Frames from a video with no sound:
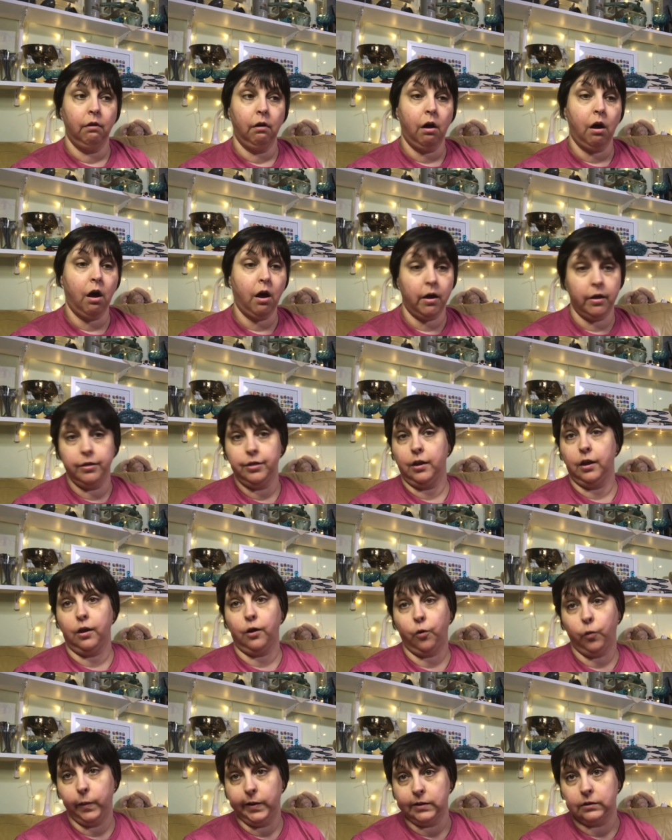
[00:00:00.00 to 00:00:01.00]
on the
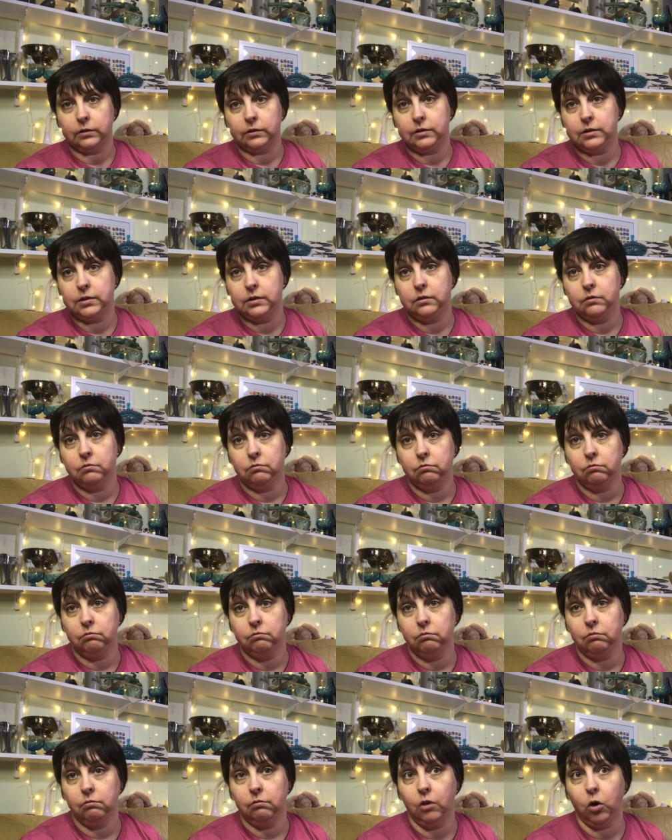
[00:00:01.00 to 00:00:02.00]
quilt
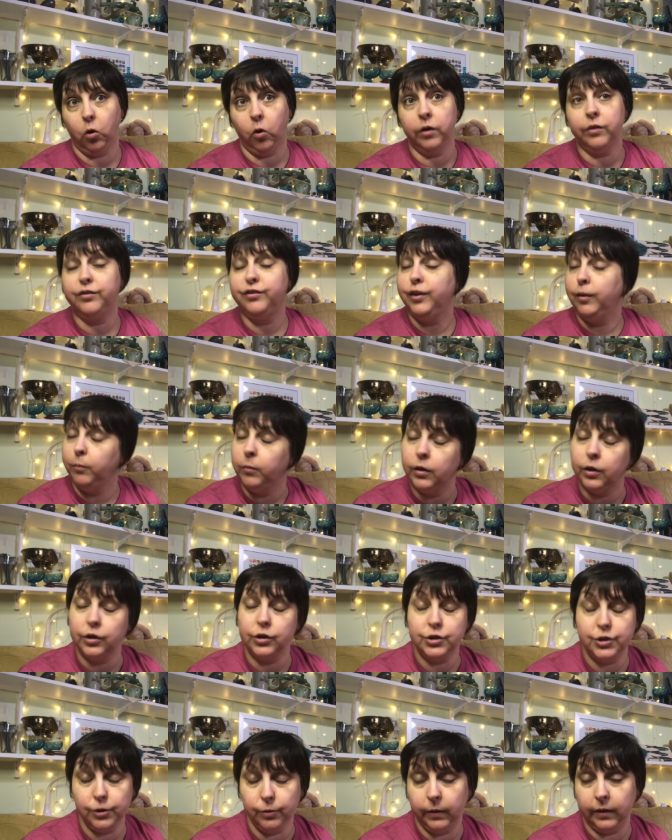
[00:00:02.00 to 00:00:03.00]
or similar
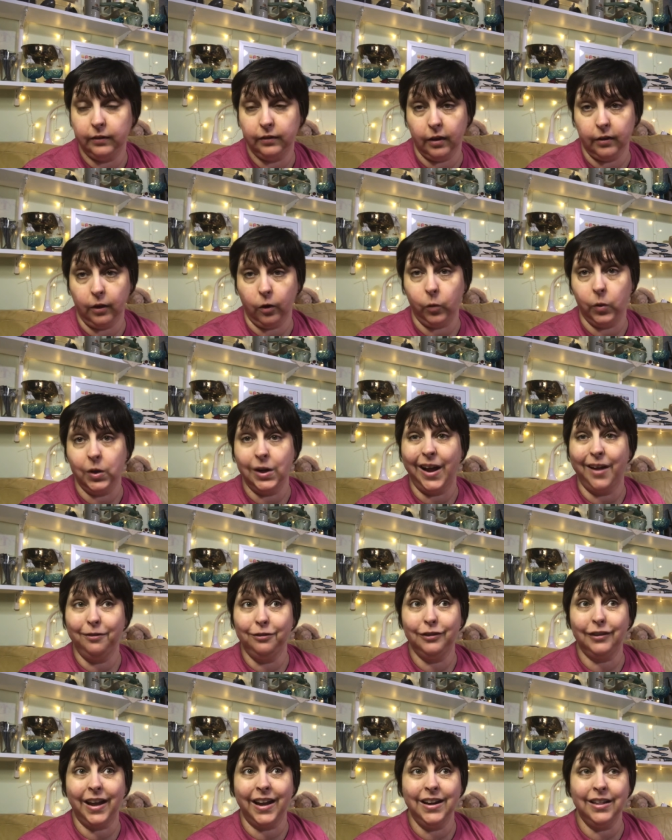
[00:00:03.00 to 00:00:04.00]
to what's on the quilt. I was
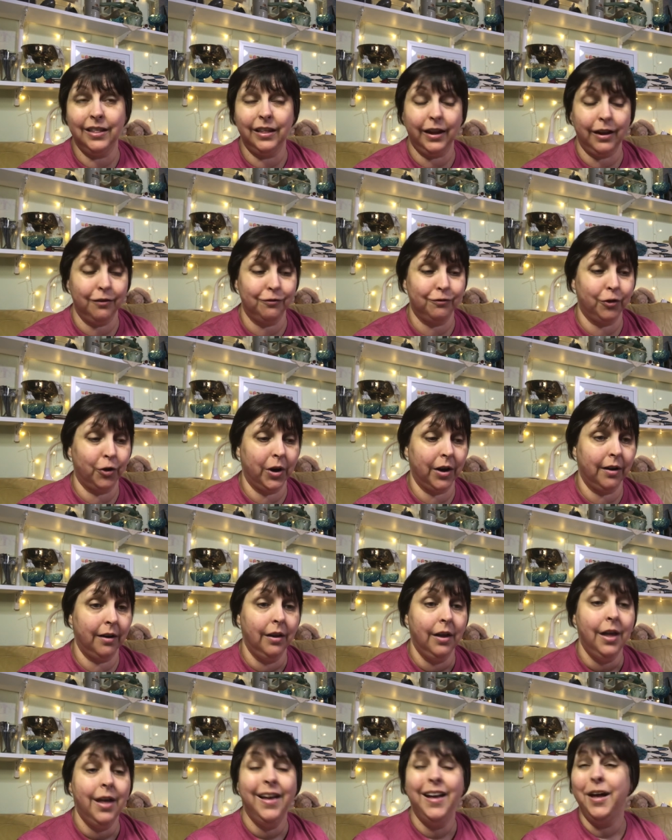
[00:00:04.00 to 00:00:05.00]
kind of looking for
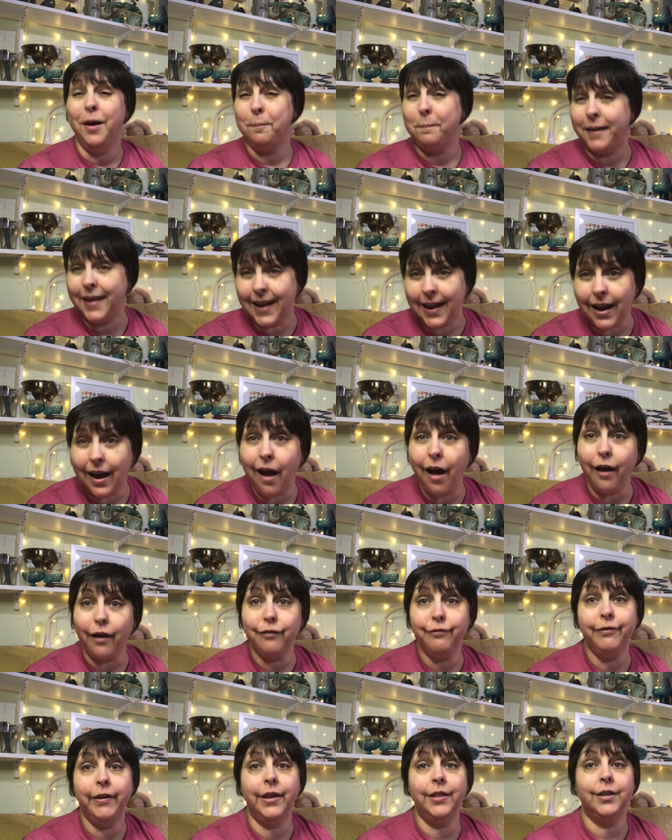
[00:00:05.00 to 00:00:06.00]
a peacock
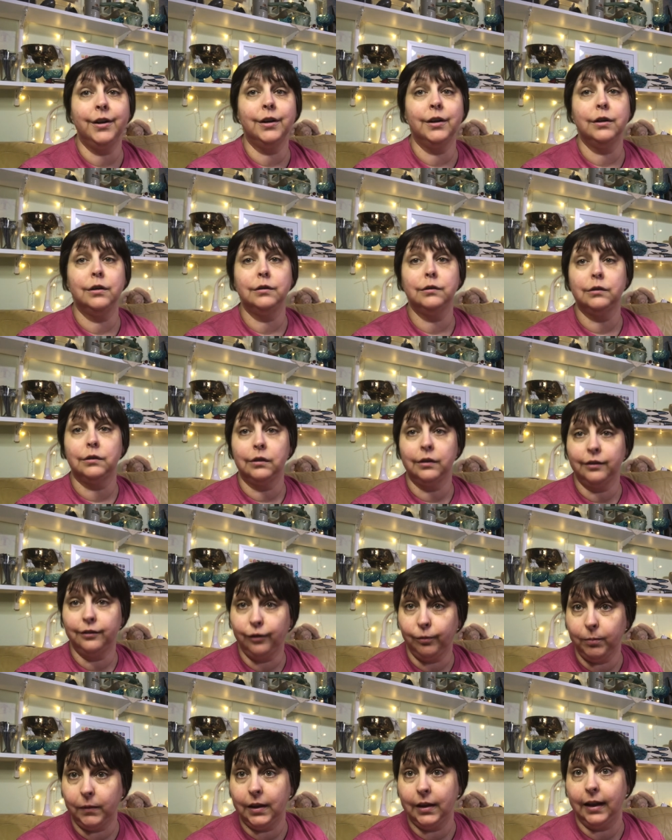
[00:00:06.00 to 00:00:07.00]
feather or
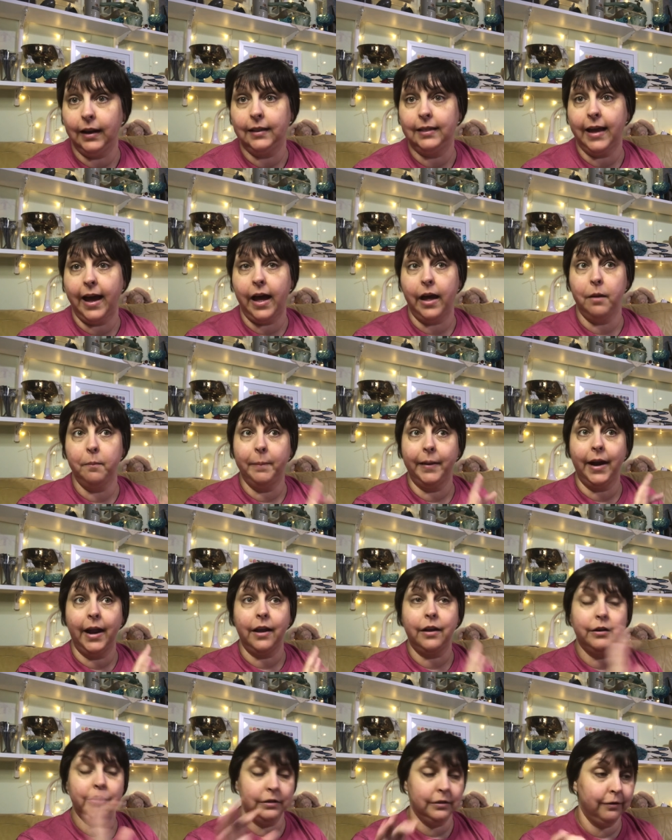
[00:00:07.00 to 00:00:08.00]
something like that, but I
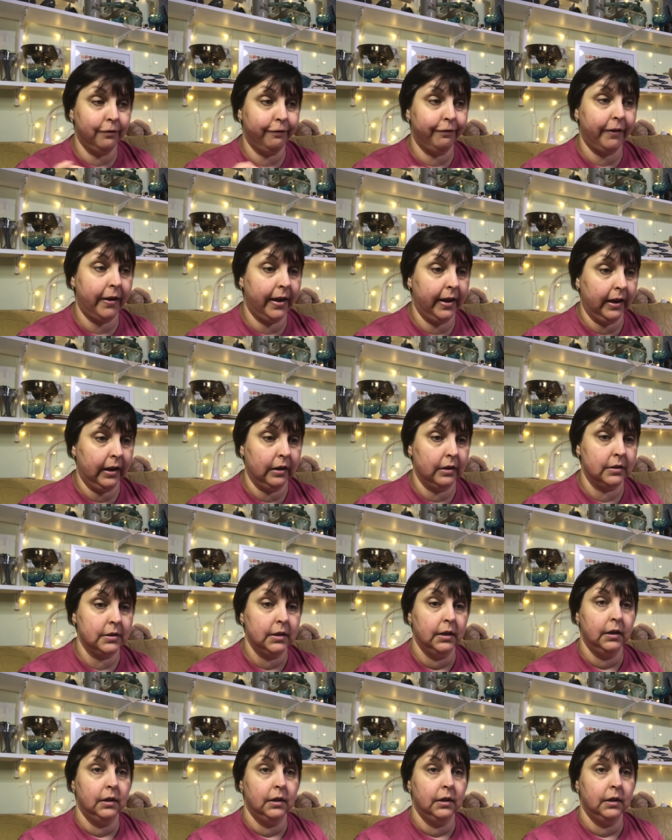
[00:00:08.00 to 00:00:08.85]
couldn't find